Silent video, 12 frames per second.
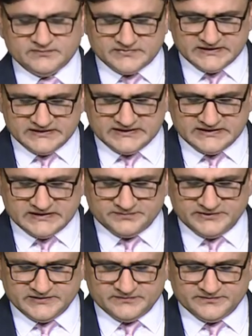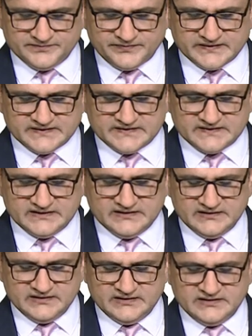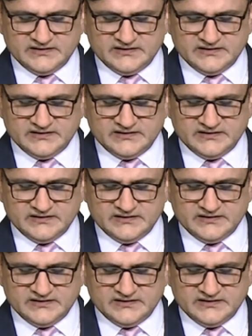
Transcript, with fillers: might help them see